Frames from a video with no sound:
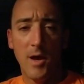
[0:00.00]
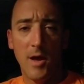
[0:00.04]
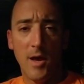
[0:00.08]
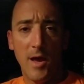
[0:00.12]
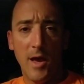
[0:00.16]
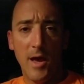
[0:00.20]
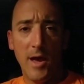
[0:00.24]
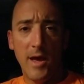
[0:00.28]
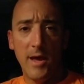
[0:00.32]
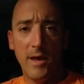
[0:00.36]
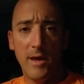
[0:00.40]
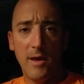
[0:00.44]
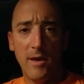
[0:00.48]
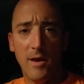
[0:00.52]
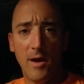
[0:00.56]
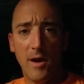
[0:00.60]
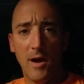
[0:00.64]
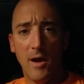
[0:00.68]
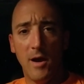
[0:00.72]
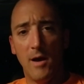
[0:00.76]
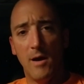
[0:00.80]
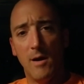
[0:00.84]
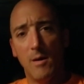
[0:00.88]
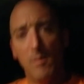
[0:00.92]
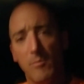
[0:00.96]
Hey,
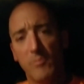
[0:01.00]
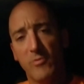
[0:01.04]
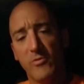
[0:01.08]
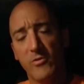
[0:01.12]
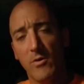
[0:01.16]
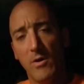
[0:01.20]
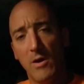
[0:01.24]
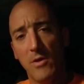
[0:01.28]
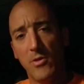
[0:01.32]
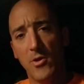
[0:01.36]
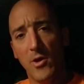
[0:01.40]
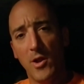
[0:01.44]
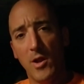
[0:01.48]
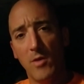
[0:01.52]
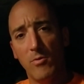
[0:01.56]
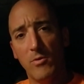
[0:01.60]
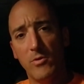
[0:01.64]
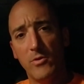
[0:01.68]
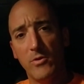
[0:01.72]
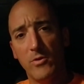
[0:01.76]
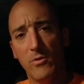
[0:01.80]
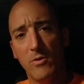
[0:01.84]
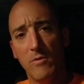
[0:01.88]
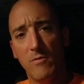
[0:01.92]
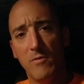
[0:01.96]
so I thought I would
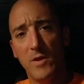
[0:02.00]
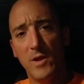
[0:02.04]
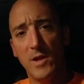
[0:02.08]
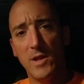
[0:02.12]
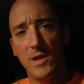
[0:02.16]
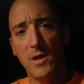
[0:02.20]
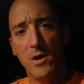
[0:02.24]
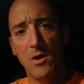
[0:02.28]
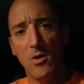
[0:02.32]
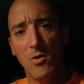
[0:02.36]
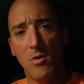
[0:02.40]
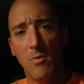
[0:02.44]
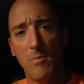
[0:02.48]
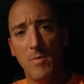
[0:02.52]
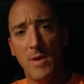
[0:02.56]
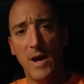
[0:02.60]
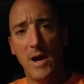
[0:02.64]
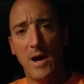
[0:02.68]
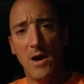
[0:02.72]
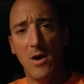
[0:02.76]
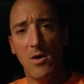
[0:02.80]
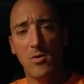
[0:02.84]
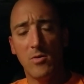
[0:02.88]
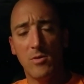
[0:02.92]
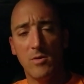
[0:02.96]
do a video
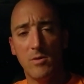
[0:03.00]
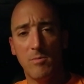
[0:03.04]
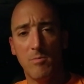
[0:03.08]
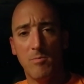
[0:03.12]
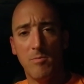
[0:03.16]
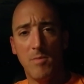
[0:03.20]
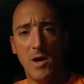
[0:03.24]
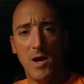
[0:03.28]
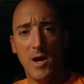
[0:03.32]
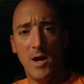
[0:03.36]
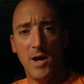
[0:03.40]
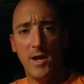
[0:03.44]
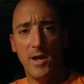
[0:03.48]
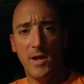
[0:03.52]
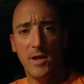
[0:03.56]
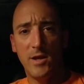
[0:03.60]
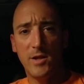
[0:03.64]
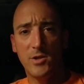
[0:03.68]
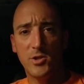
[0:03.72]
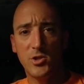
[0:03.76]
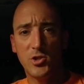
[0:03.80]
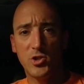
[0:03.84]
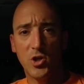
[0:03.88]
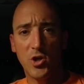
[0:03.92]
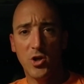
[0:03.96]
about my
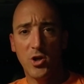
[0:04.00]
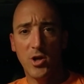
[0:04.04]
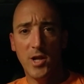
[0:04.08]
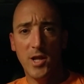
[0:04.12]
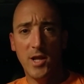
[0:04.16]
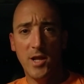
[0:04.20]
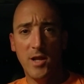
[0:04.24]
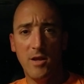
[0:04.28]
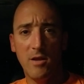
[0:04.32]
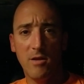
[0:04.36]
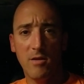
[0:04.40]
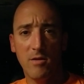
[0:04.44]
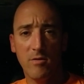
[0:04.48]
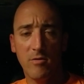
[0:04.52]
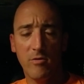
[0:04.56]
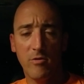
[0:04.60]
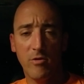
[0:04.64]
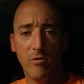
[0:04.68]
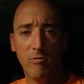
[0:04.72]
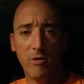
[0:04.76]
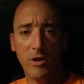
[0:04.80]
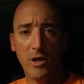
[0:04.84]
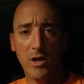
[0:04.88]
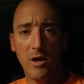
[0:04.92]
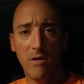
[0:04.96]
journey to
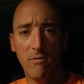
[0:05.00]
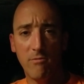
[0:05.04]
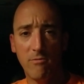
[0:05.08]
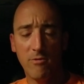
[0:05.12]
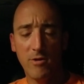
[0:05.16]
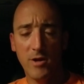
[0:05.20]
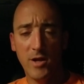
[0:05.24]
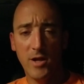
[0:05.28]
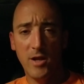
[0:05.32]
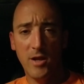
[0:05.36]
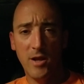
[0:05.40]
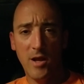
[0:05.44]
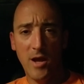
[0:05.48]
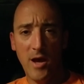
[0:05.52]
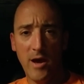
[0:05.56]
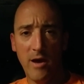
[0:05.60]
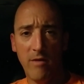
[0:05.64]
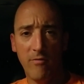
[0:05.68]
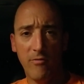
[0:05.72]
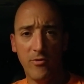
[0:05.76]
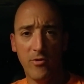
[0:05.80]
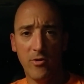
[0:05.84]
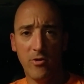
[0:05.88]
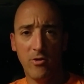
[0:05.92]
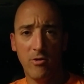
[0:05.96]
recovery
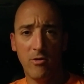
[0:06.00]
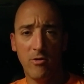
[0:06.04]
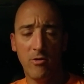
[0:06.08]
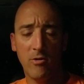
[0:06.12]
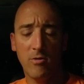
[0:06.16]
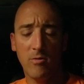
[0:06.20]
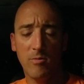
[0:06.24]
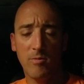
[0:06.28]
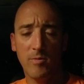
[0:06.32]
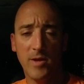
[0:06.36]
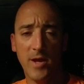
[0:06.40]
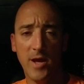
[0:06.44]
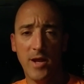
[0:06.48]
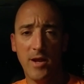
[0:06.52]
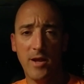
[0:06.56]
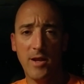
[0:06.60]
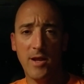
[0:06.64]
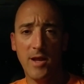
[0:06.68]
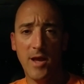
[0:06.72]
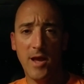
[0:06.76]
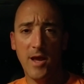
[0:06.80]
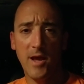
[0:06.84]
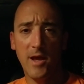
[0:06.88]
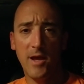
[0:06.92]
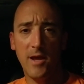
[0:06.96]
after getting
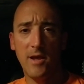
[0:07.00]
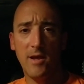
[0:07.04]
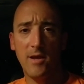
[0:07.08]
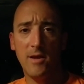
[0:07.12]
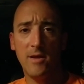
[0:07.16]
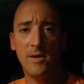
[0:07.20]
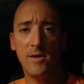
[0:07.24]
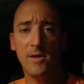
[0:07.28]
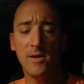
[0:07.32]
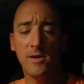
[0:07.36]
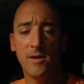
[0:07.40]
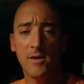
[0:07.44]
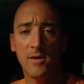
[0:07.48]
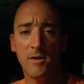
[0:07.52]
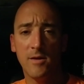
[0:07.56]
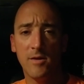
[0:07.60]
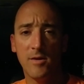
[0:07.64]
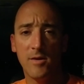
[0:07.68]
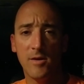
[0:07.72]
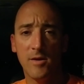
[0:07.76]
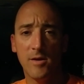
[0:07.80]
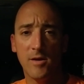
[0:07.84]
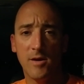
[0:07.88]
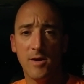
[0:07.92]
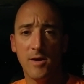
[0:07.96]
a
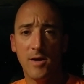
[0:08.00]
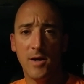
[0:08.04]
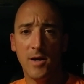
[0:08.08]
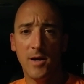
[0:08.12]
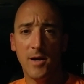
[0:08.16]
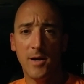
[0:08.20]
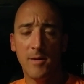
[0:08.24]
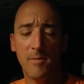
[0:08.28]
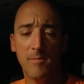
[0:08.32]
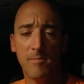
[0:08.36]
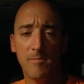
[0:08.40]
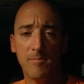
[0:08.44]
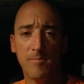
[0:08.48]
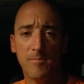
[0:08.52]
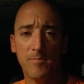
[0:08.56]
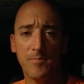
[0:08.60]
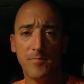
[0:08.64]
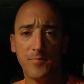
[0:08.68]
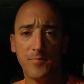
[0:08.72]
um,